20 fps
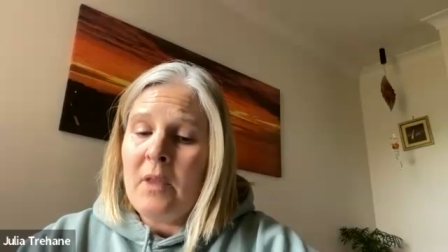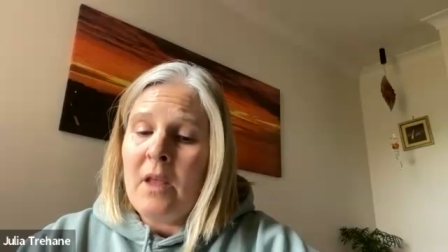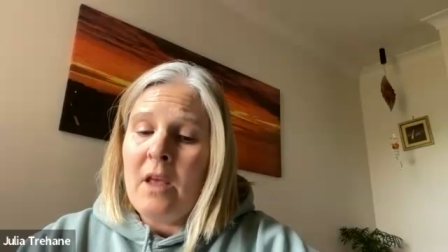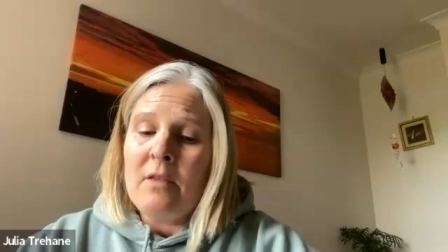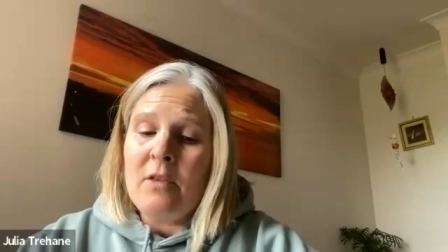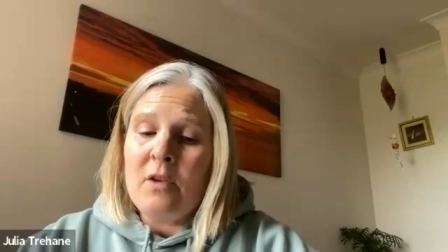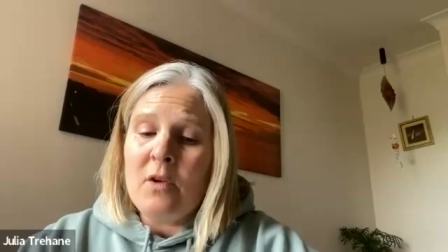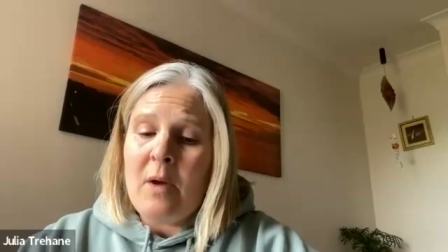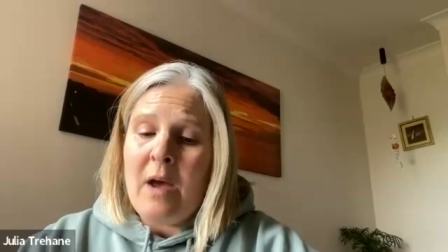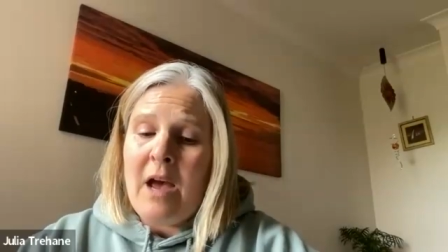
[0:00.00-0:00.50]

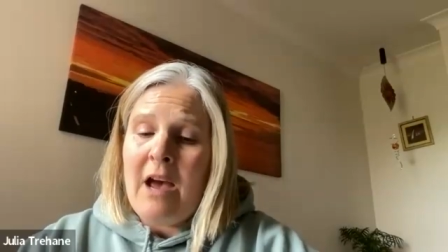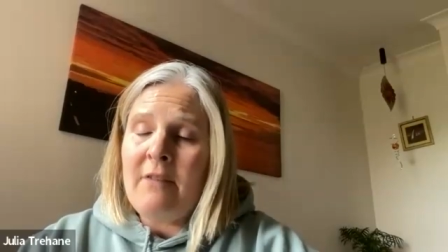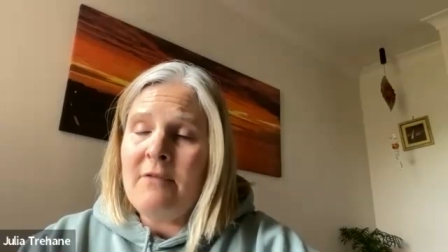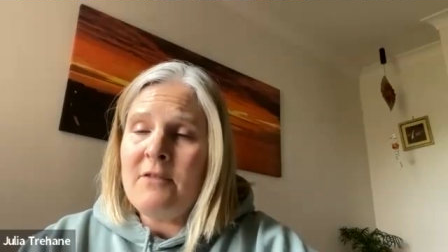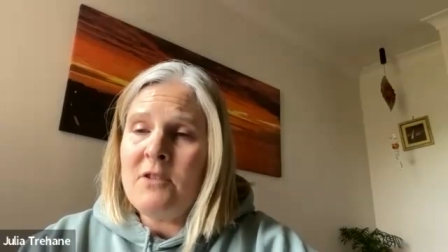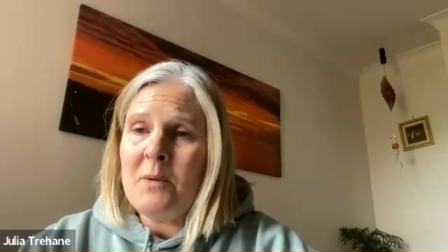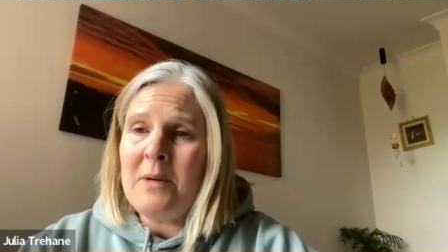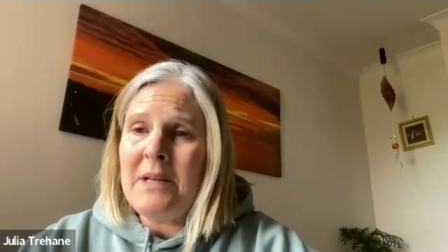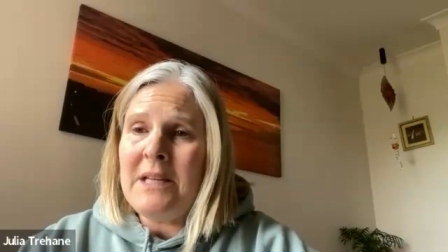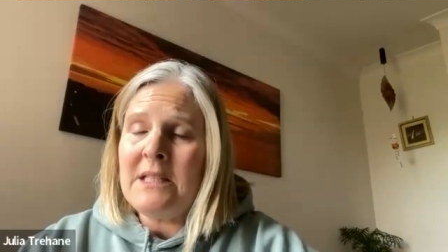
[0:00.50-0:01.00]
that you have
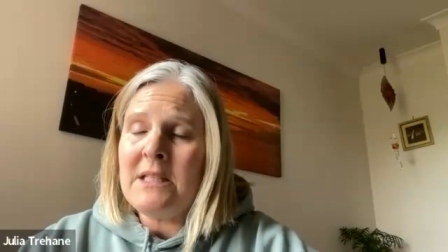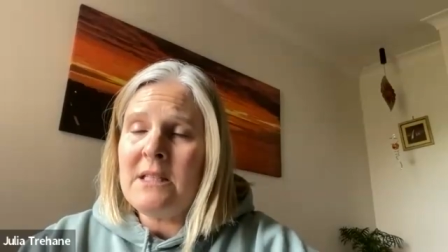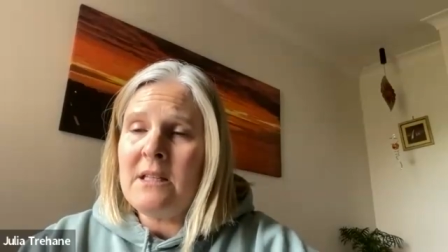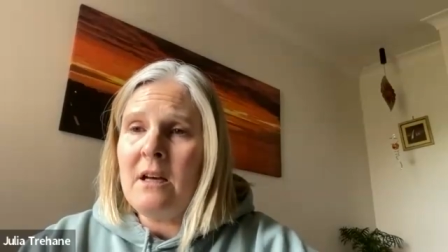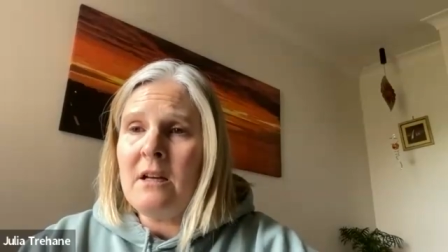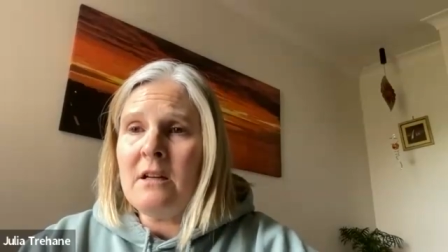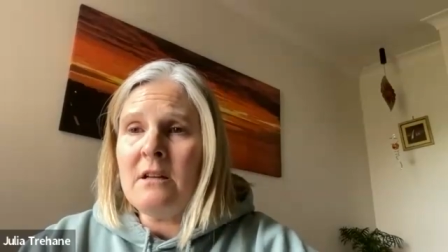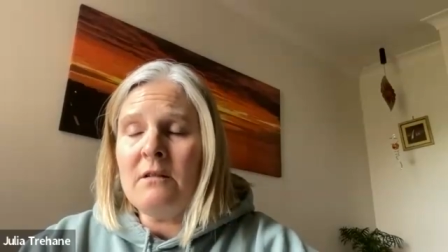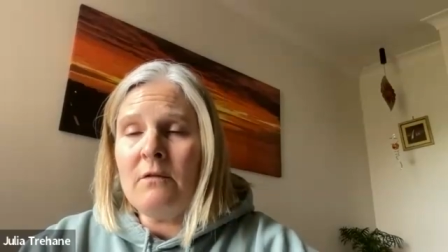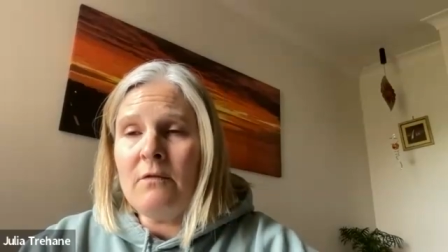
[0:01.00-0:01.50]
to eat
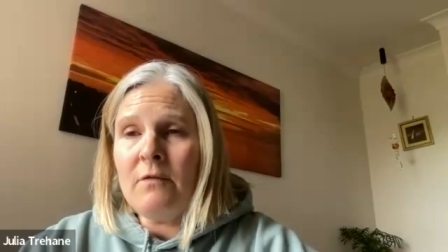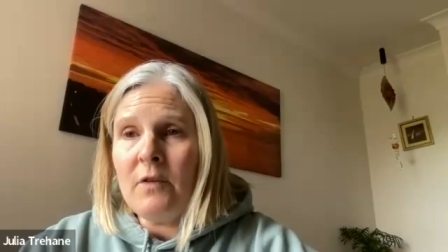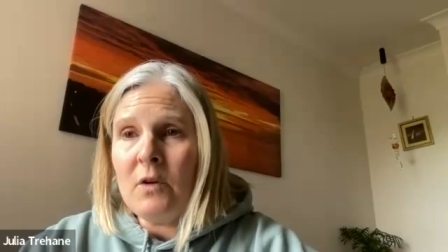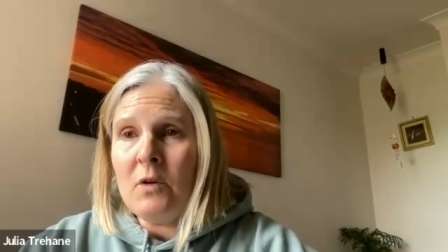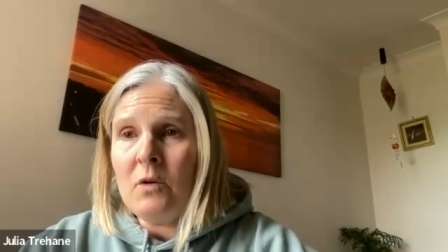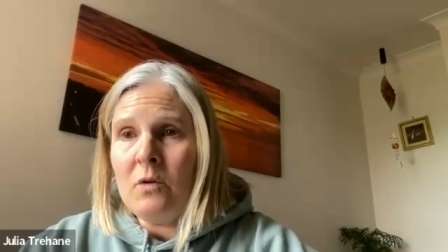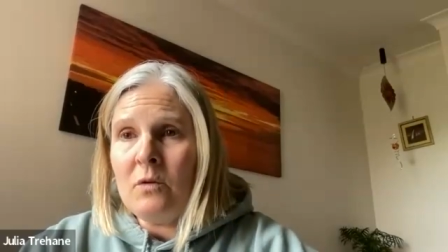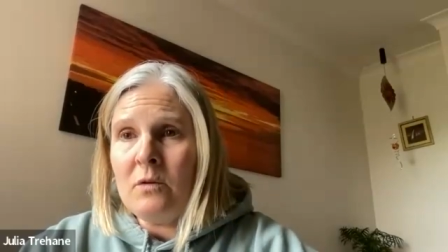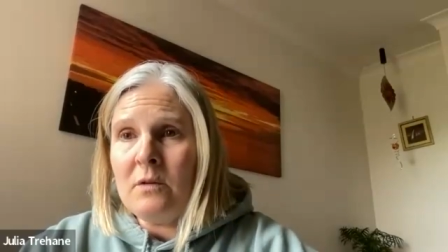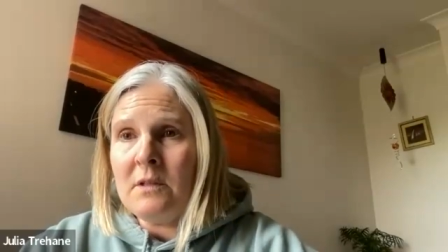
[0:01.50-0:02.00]
certain
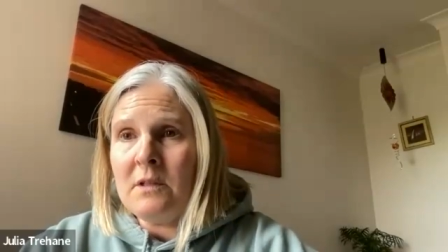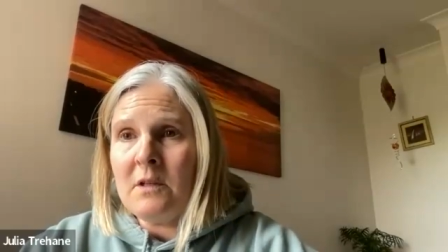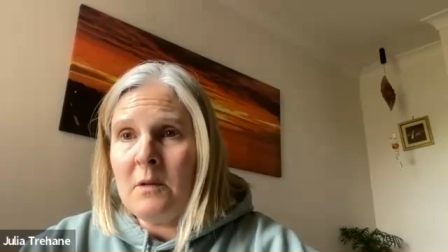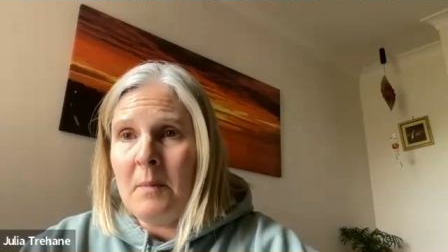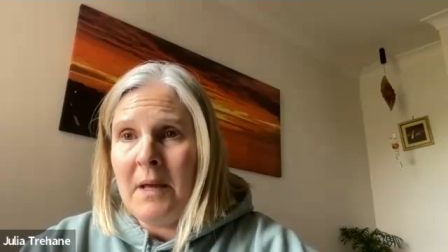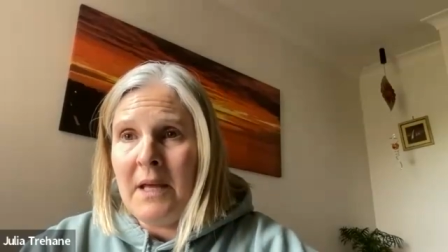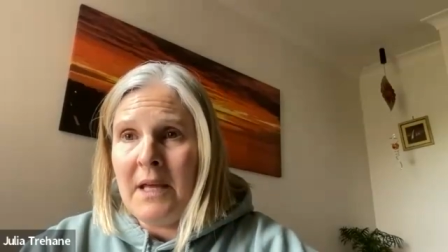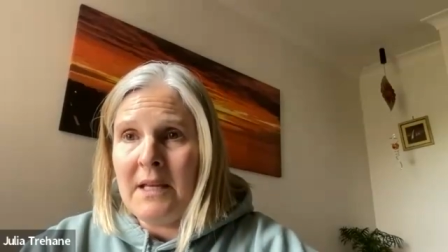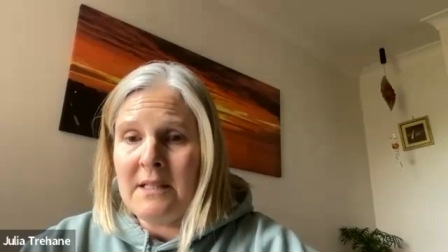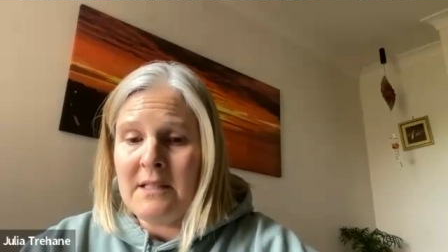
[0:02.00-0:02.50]
foods to
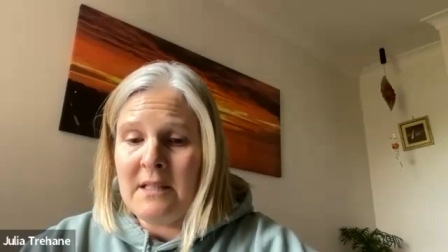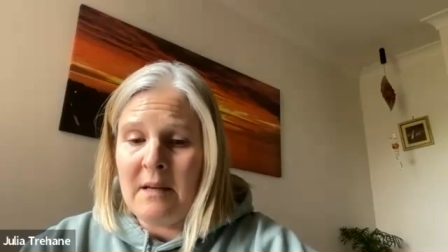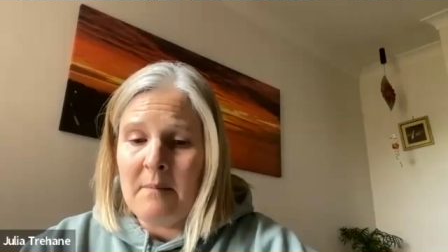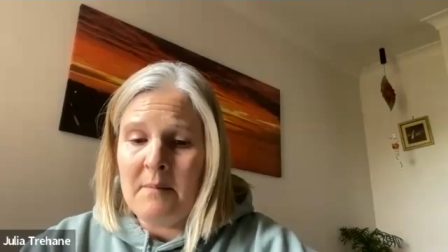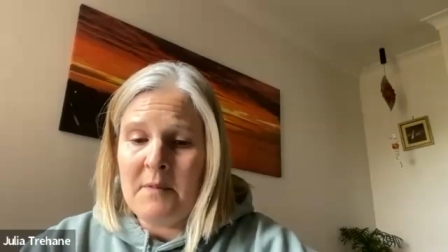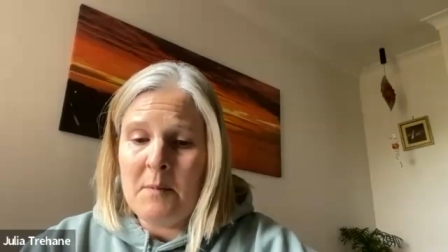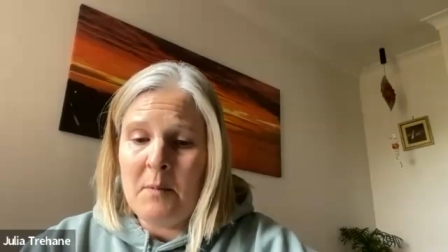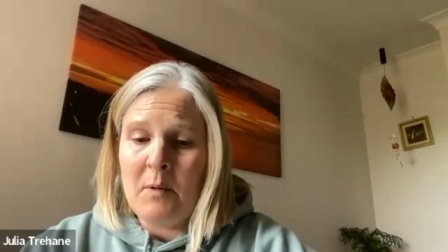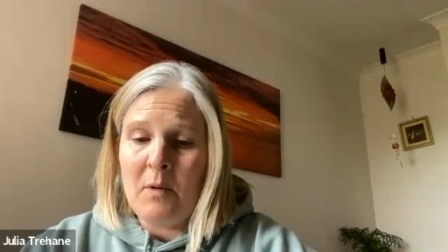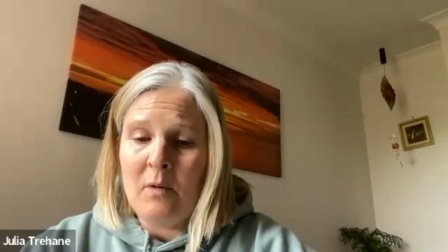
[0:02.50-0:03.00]
be
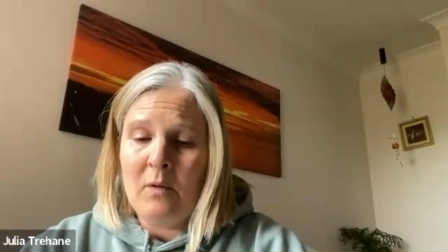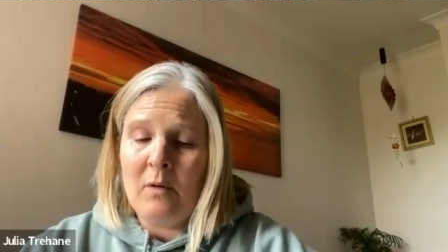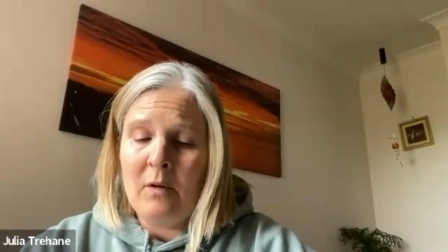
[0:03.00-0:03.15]
acceptable.